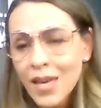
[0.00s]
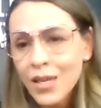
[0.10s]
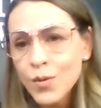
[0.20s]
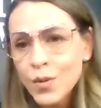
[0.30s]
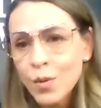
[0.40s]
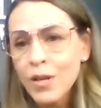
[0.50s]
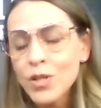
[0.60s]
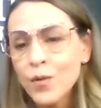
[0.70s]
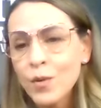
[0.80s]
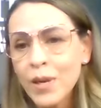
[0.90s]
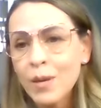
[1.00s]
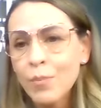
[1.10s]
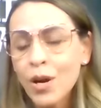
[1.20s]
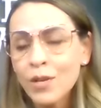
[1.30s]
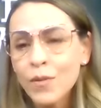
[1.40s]
thank you so much for being a
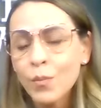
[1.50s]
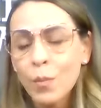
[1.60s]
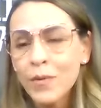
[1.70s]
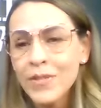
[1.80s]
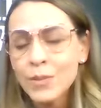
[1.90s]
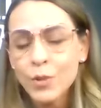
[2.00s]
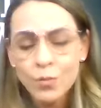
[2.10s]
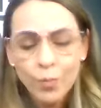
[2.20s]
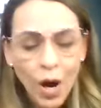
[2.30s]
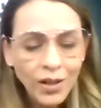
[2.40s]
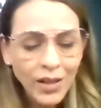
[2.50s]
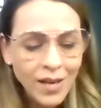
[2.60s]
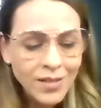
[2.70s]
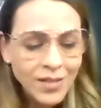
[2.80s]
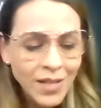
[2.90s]
part of the Woman of Inspiration
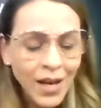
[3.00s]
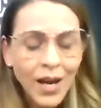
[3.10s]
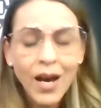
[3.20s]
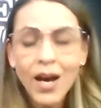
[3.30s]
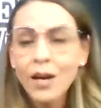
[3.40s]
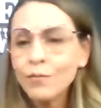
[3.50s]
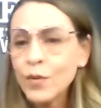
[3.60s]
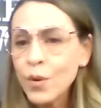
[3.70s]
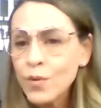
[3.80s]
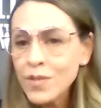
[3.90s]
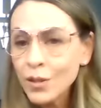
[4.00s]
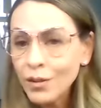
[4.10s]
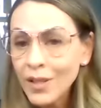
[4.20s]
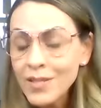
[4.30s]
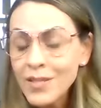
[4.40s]
podcast. Um, for those that are
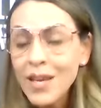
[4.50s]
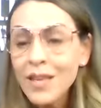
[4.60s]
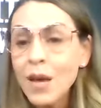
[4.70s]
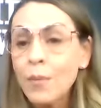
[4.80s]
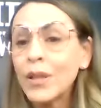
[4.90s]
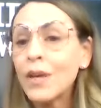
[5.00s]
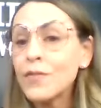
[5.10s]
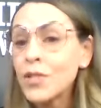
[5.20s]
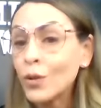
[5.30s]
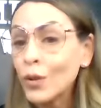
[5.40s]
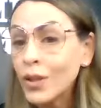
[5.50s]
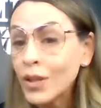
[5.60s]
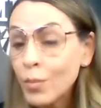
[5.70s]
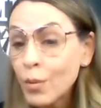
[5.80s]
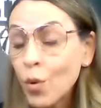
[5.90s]
listening that would love to learn a
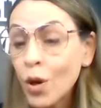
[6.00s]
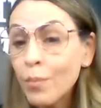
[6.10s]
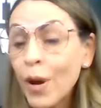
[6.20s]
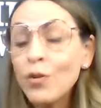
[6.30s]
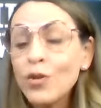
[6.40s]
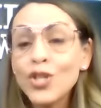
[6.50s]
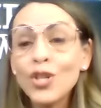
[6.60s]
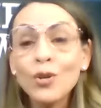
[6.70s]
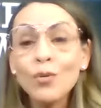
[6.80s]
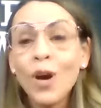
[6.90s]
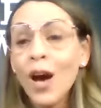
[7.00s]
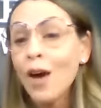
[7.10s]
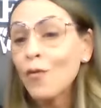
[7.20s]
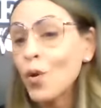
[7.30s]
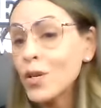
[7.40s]
little bit more about you,
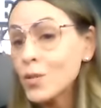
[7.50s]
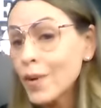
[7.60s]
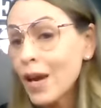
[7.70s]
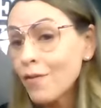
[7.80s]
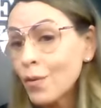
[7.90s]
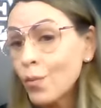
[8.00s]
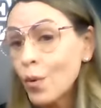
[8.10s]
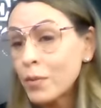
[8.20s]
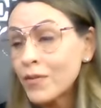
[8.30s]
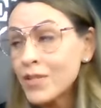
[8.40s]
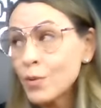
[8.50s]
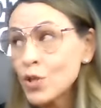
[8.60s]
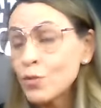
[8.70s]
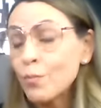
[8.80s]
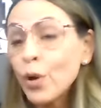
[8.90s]
of course, we have the Woman of
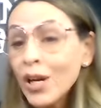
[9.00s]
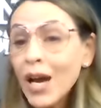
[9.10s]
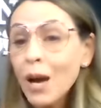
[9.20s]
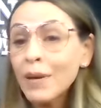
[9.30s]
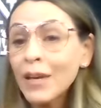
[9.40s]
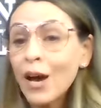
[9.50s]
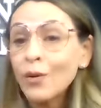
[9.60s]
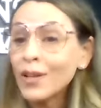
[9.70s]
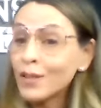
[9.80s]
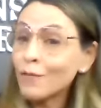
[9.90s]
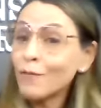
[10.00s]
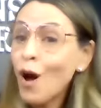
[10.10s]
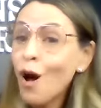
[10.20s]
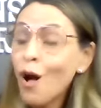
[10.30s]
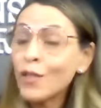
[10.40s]
Inspiration book coming out in the
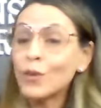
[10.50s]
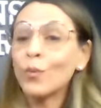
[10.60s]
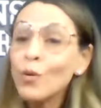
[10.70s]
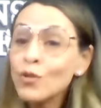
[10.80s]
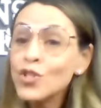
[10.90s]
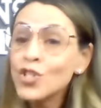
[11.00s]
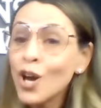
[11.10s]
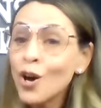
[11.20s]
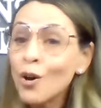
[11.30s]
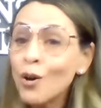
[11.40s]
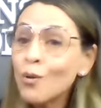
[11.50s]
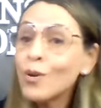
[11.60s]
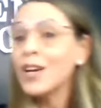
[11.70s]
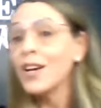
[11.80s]
fall and the roadshow